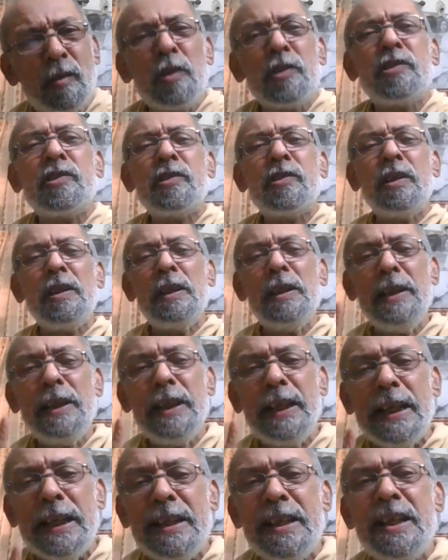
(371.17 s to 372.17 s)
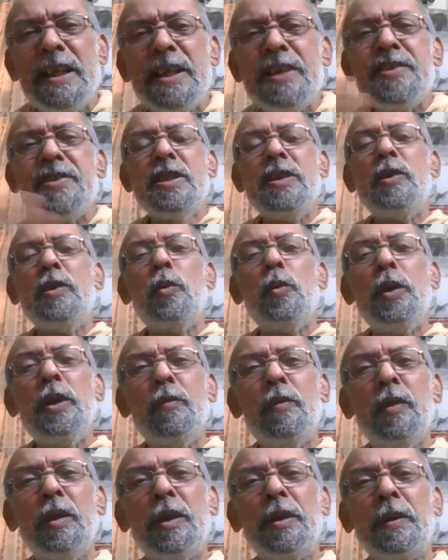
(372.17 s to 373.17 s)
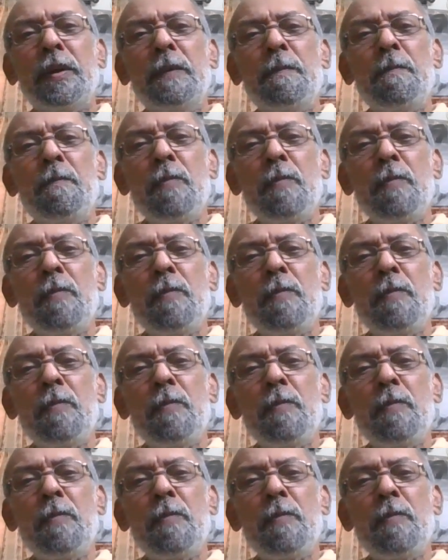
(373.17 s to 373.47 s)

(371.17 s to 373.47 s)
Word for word: constantly engaged in doing work